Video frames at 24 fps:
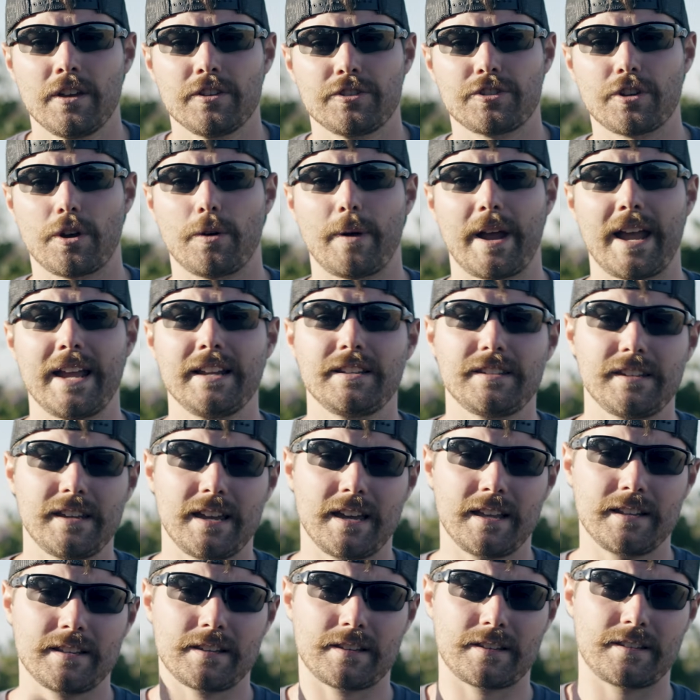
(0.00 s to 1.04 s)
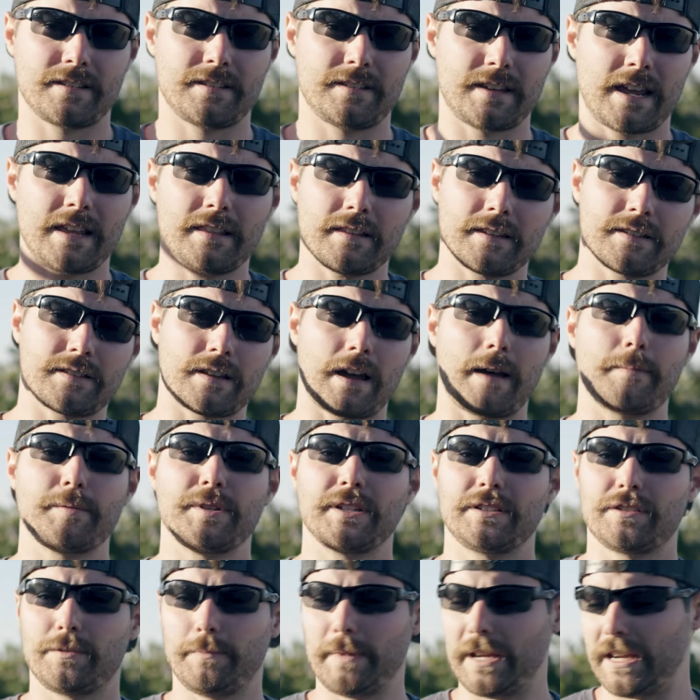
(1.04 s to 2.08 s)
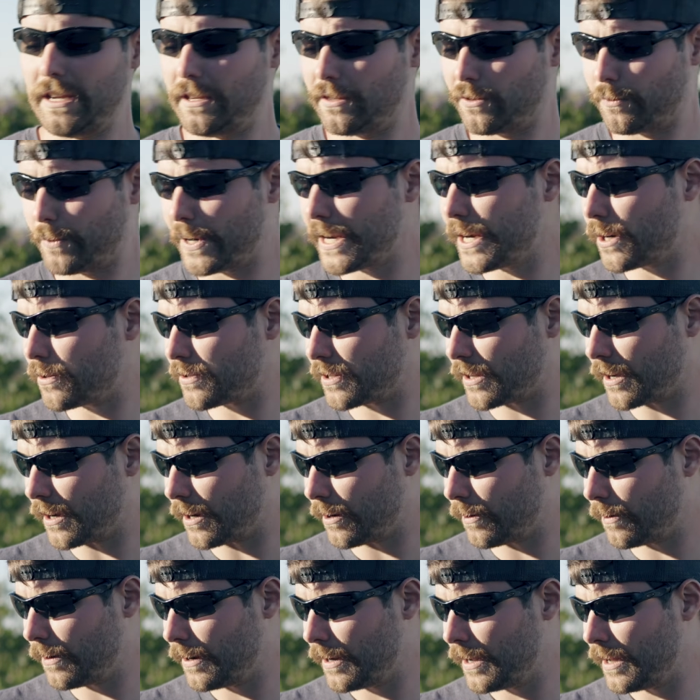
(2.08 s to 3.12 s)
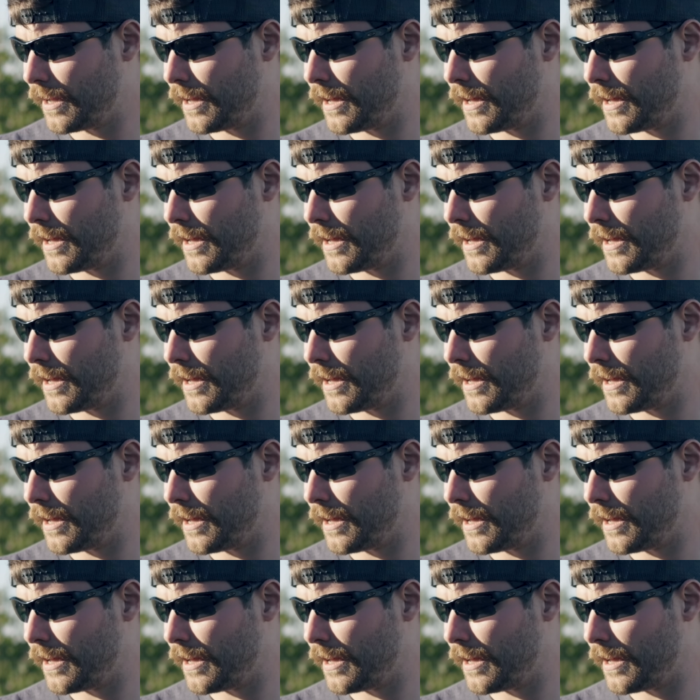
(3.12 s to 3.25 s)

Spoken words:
So ATN sent this optic to me 3 years ago.